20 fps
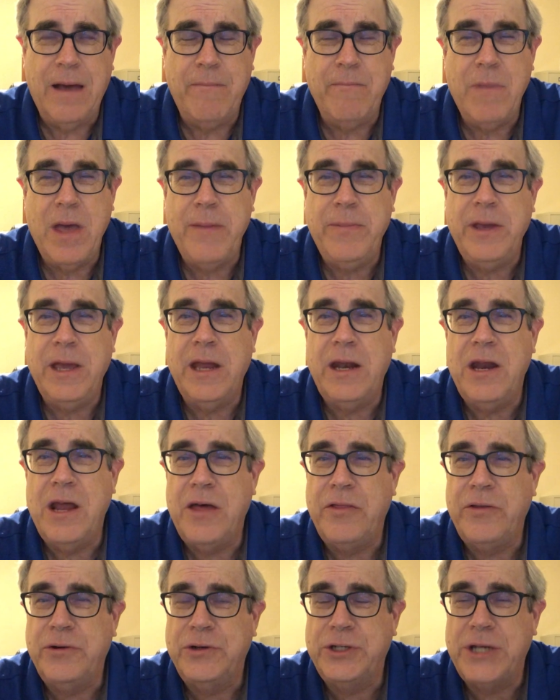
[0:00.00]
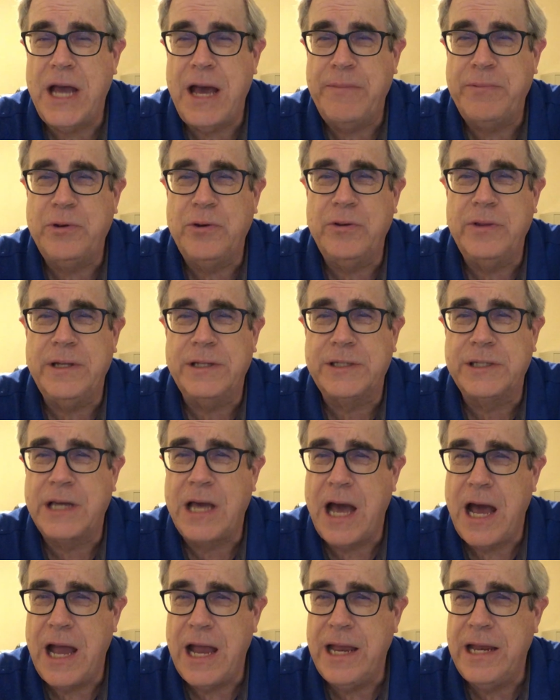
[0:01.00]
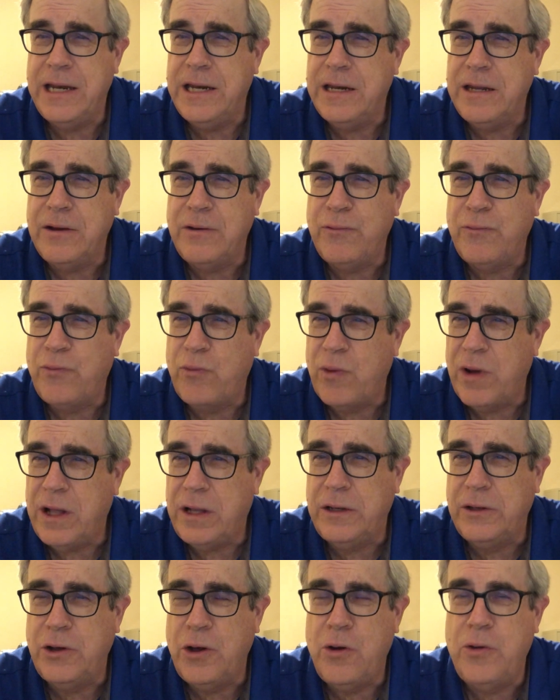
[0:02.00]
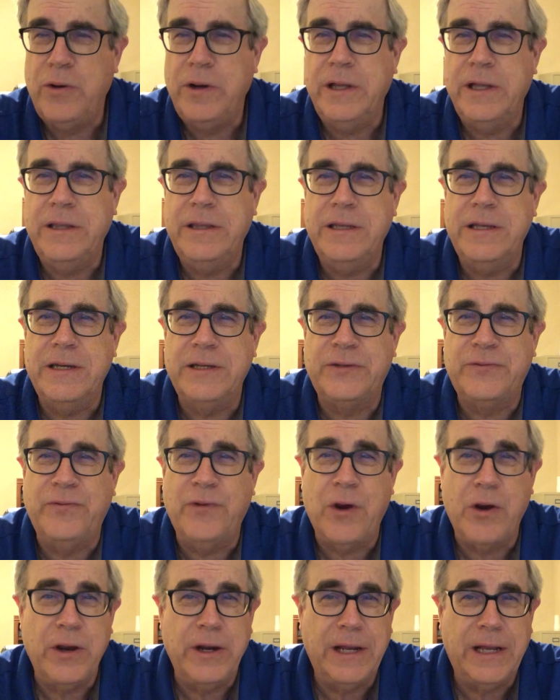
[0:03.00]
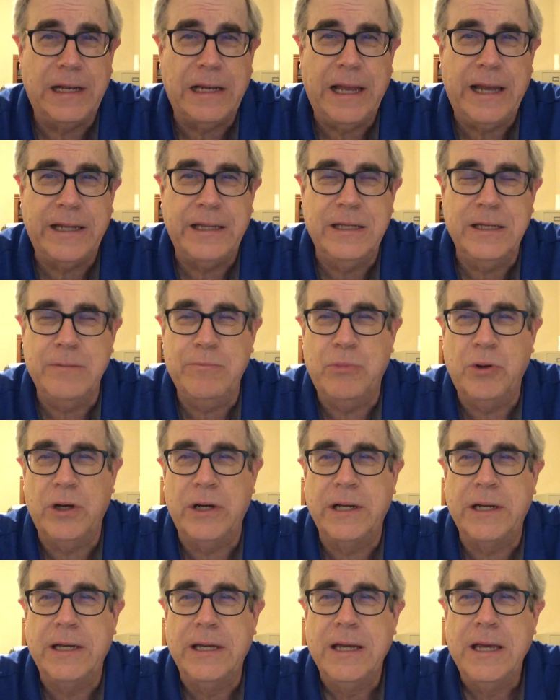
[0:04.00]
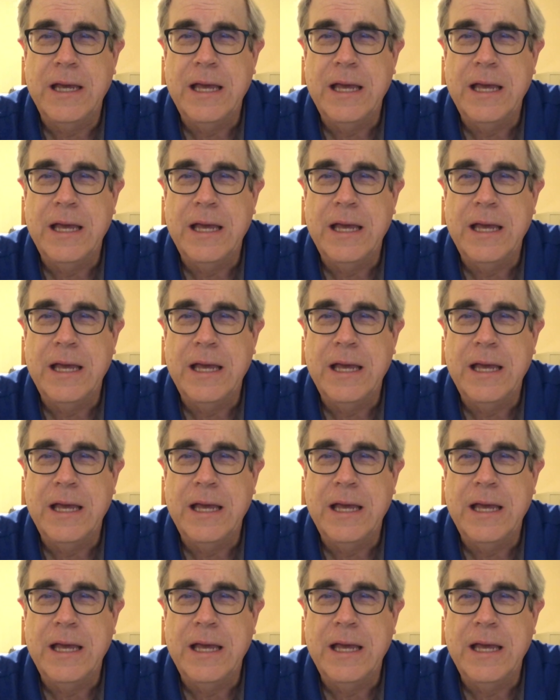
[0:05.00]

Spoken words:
Maybe another chapter that's kind of well known in this very neglected book.